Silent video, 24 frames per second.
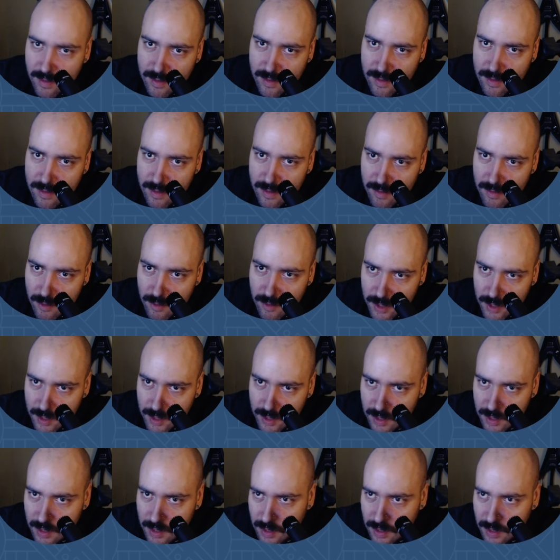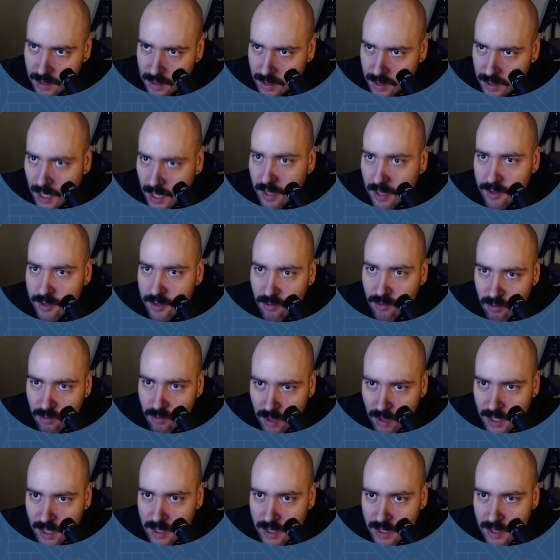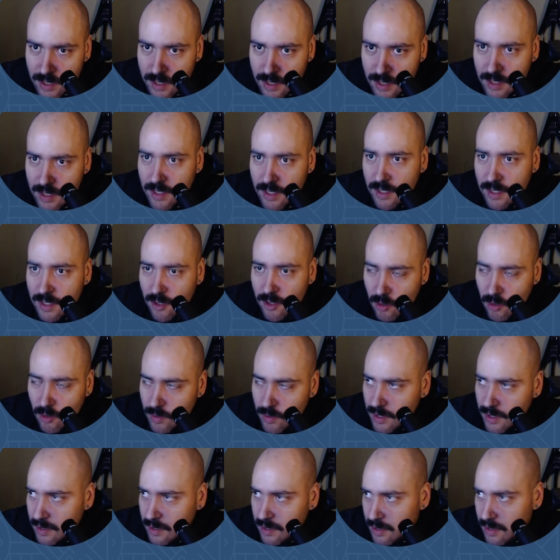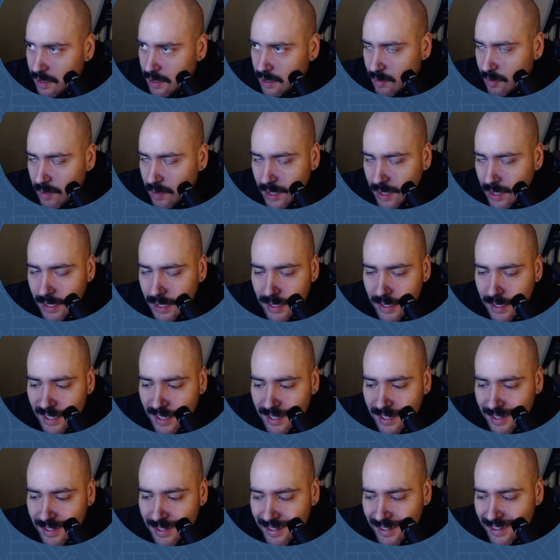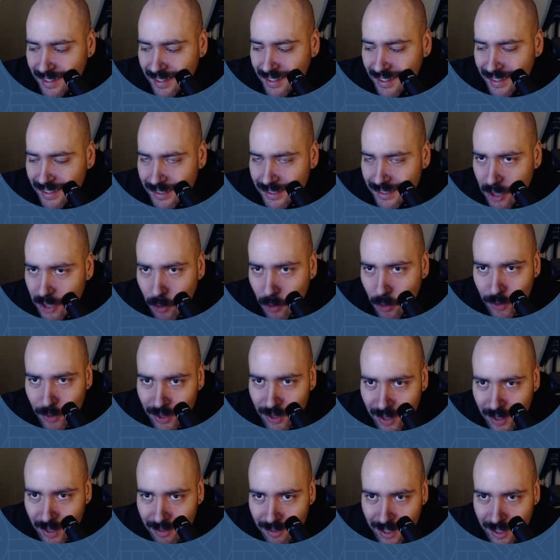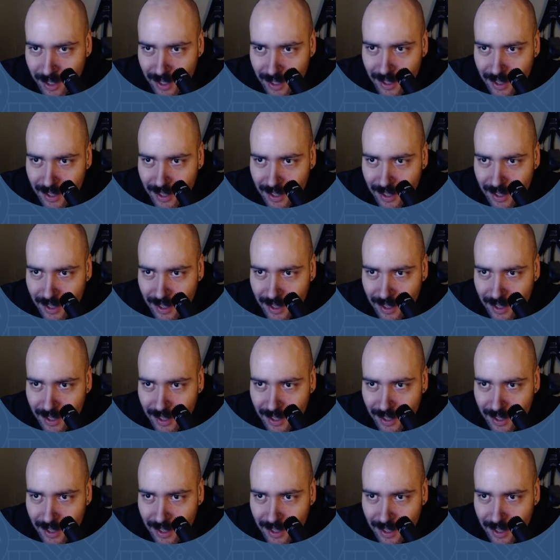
We're good. Now let's run kubectl apply again. Let's hope we don't have an error.